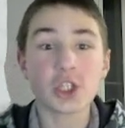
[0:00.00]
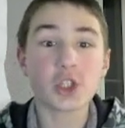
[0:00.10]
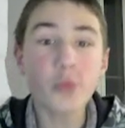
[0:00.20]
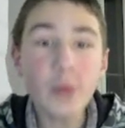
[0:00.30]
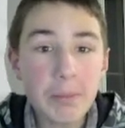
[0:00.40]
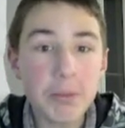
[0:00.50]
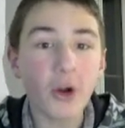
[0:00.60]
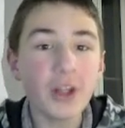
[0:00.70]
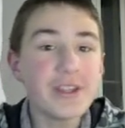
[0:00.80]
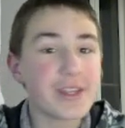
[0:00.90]
3
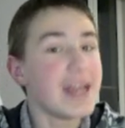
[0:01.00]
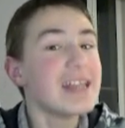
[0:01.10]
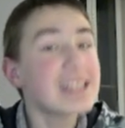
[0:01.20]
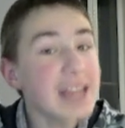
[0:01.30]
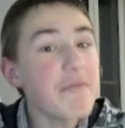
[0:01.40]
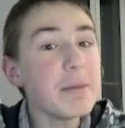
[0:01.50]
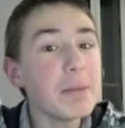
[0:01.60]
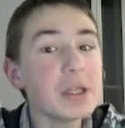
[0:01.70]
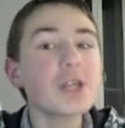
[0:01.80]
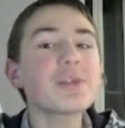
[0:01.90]
pawns, 7
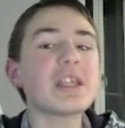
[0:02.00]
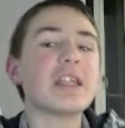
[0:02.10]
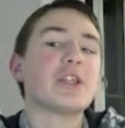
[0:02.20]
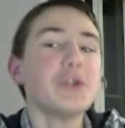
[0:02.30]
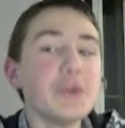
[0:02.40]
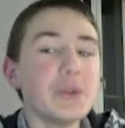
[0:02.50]
bishops, and 3